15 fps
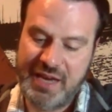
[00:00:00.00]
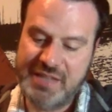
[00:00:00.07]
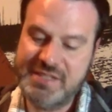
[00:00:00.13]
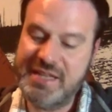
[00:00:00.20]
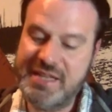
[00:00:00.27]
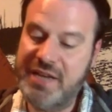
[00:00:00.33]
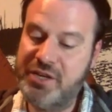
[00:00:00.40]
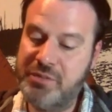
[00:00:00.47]

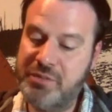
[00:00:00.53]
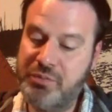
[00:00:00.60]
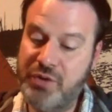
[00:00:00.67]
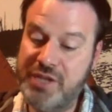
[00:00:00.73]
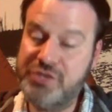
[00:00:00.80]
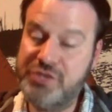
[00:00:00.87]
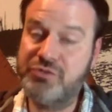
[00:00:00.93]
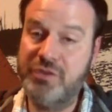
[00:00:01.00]
Cider
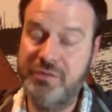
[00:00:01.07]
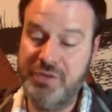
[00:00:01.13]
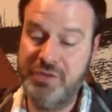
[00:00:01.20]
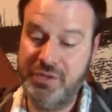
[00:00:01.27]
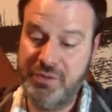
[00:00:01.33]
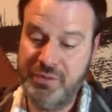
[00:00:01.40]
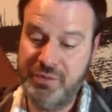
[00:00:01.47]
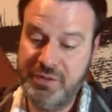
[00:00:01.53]
Press
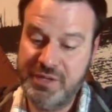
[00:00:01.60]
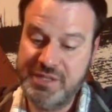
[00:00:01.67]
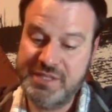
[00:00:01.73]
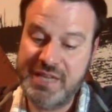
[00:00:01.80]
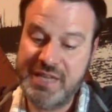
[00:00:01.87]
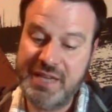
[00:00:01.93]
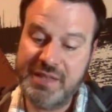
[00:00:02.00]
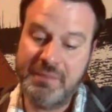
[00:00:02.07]
Review
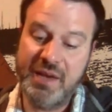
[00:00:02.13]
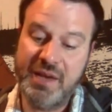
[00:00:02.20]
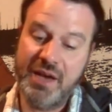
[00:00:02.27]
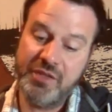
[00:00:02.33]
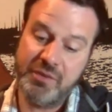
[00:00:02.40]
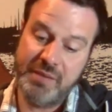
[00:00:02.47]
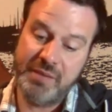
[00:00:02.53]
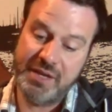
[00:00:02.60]
saying that my other
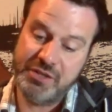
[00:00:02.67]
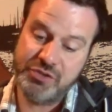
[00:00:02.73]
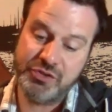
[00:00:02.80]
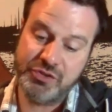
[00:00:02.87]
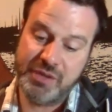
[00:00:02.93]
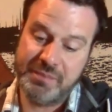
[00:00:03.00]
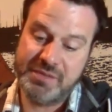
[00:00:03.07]
manuscript,